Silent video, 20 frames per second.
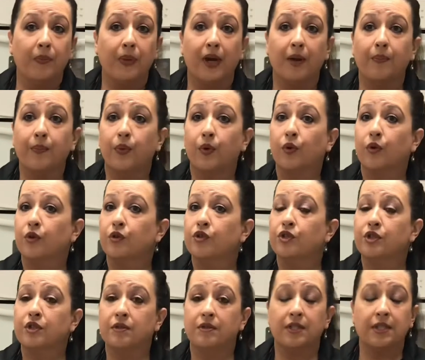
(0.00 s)

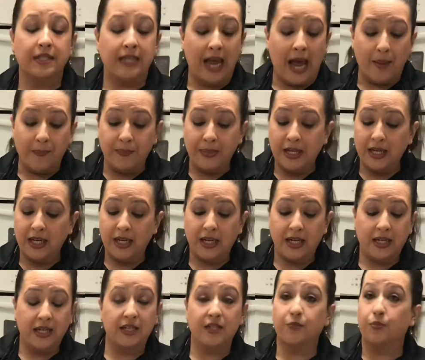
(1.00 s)
peppers, snap
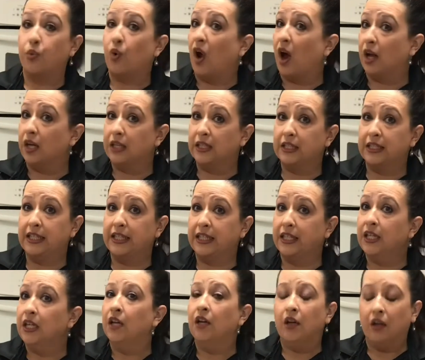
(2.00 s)
peas, broccoli,
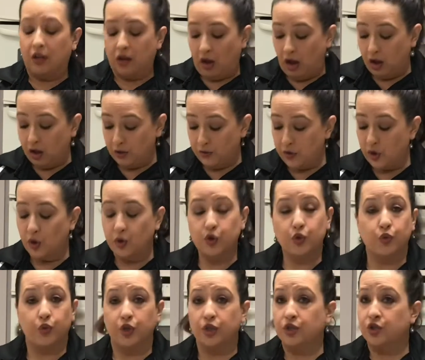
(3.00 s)
all of those
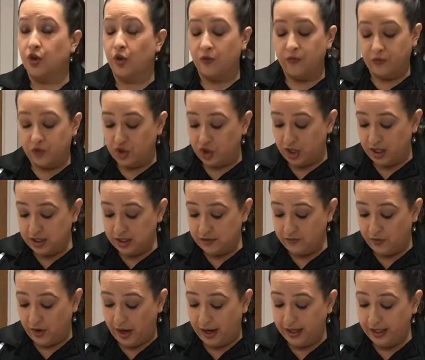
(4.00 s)
would serve just
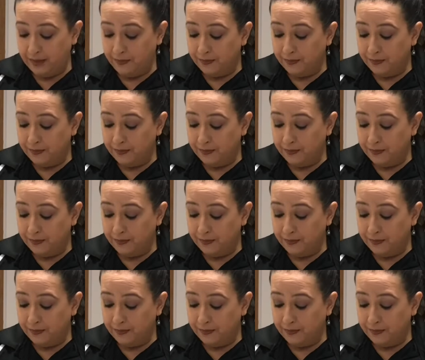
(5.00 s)
fine.